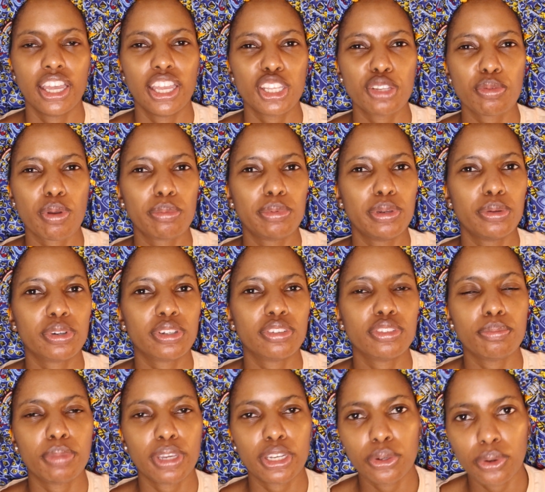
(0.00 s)
it's probably one of
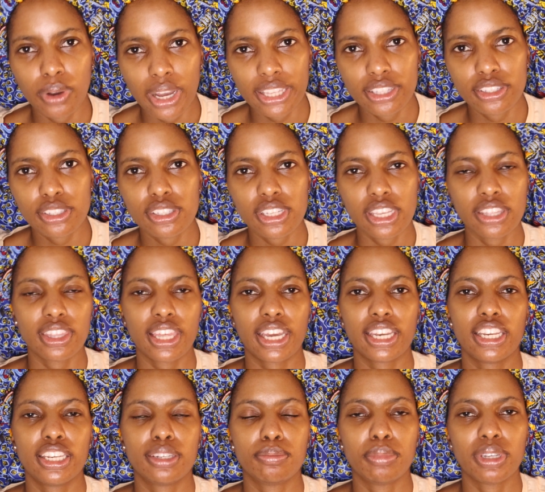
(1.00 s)
the better ones in
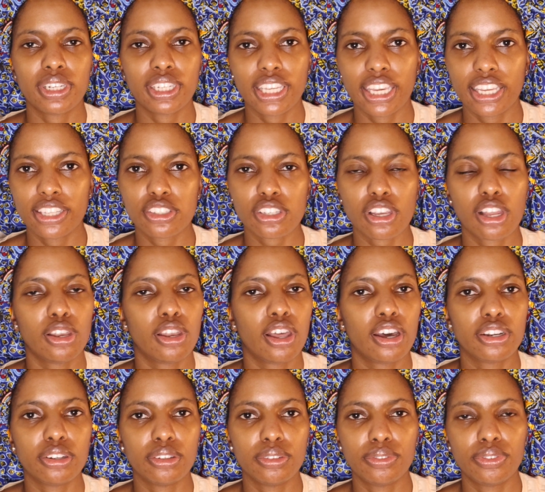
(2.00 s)
that it mitigates a
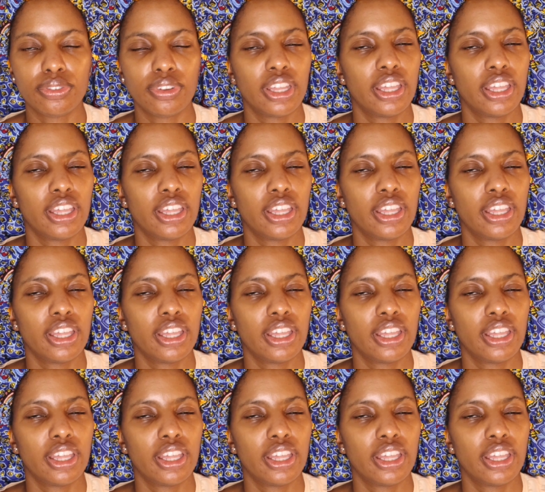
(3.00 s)
lot of